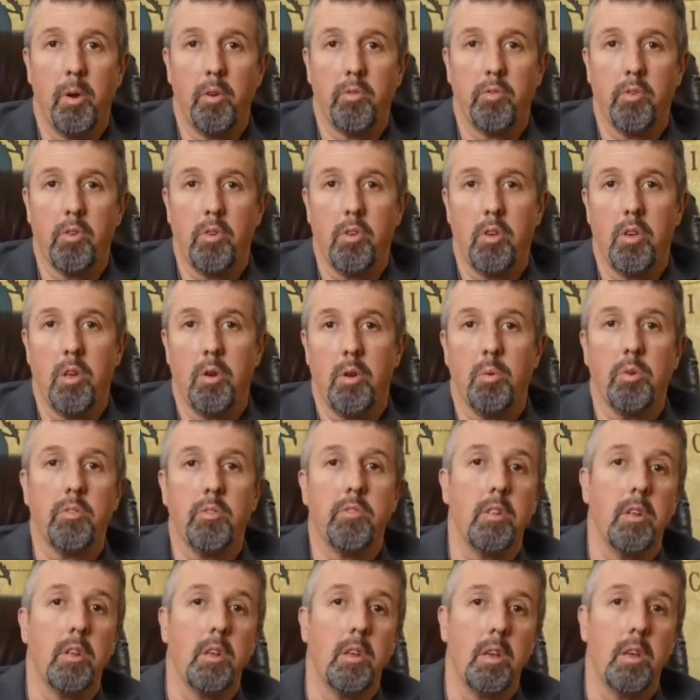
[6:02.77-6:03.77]
Postal Union
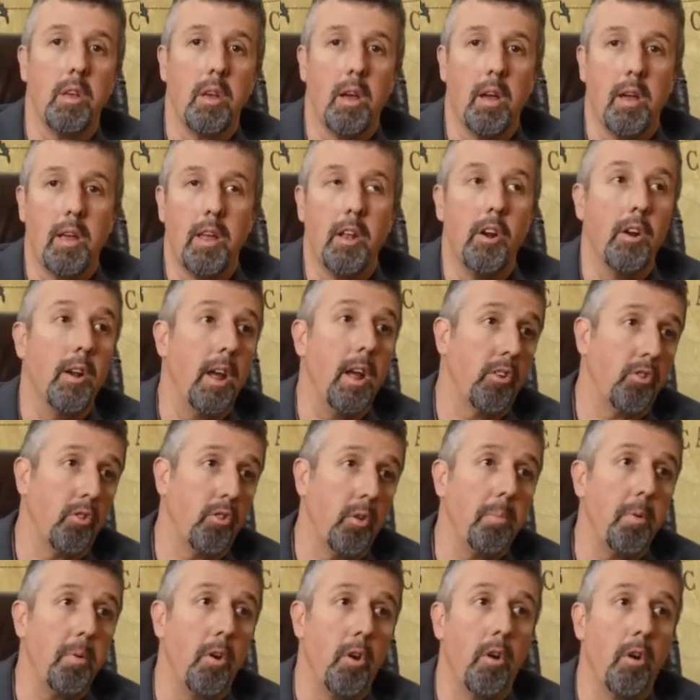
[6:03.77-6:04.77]
was the
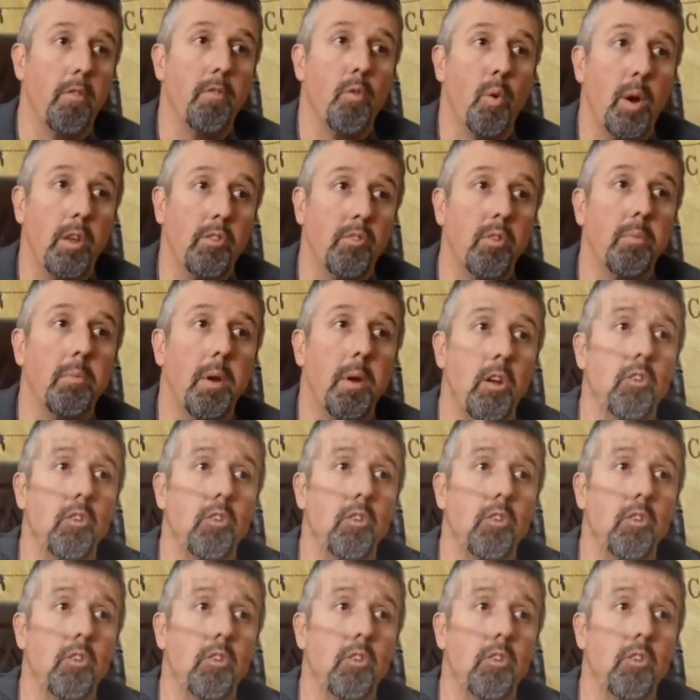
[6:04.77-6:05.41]
International Bureau of Weights and